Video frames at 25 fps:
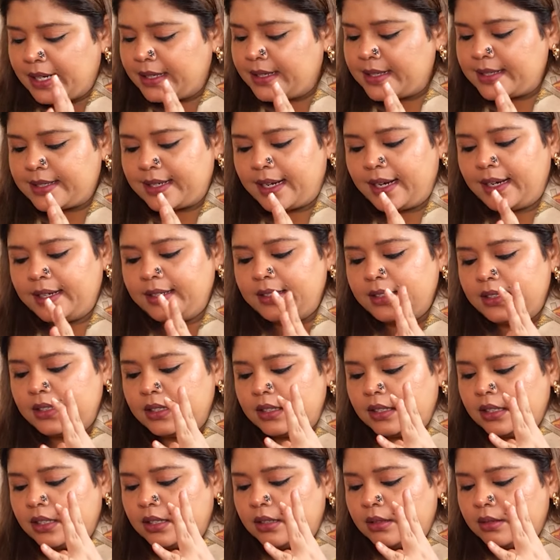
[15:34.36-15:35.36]
us understand,
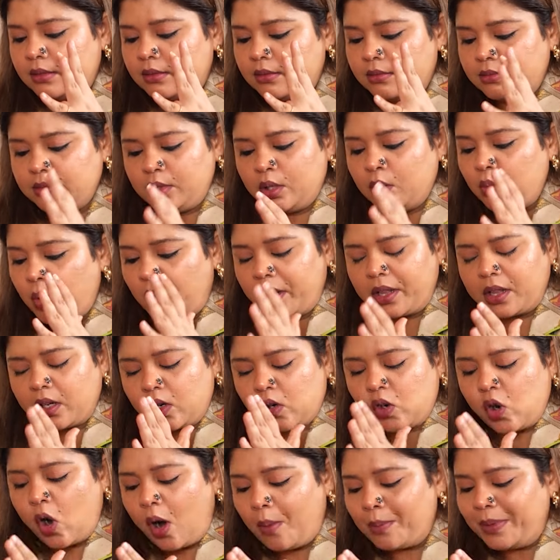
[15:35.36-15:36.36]
what are the
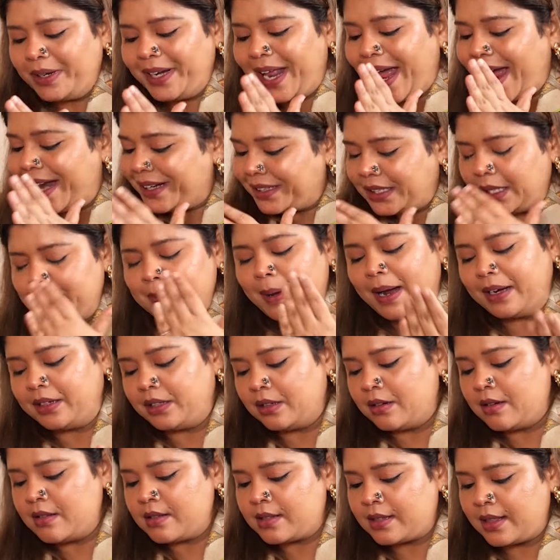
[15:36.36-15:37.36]
common
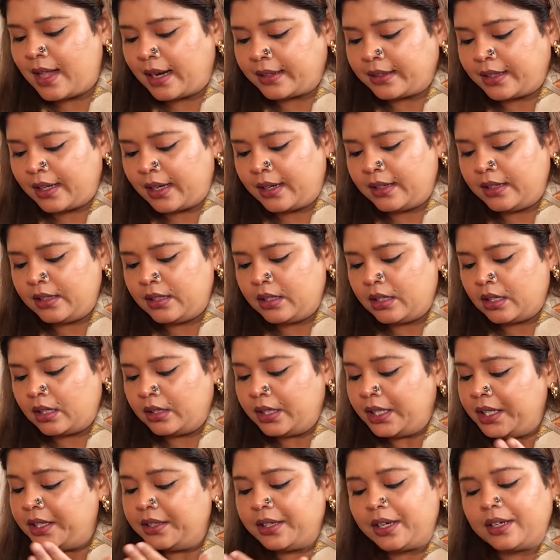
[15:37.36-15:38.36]
anti-patterns that can
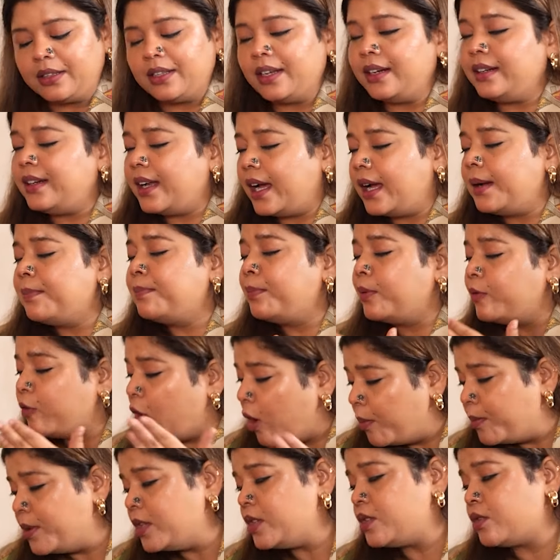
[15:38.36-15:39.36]
degrade the entire
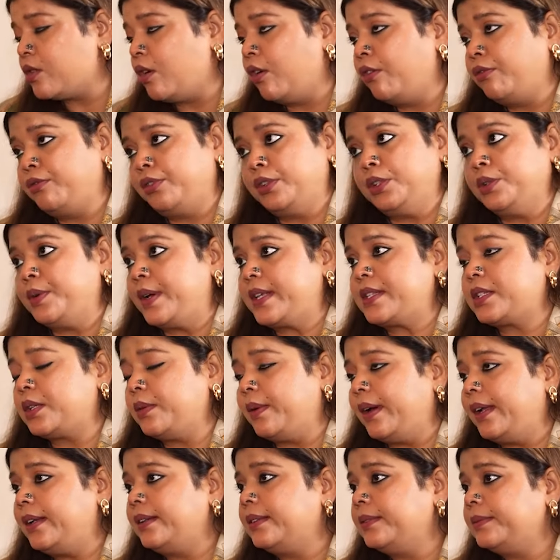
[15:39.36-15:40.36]
performance of
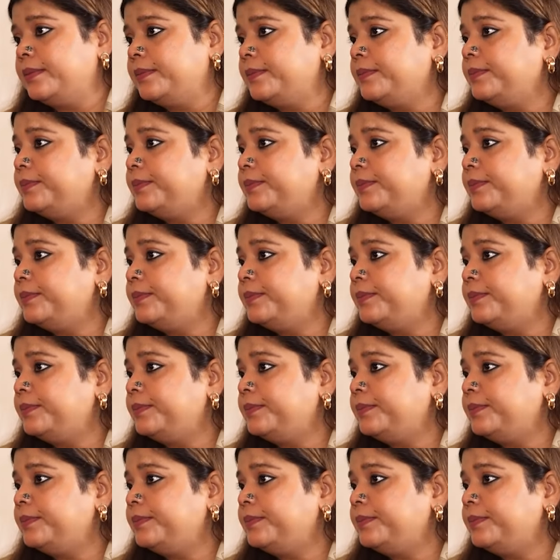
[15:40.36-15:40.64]
NoSQL?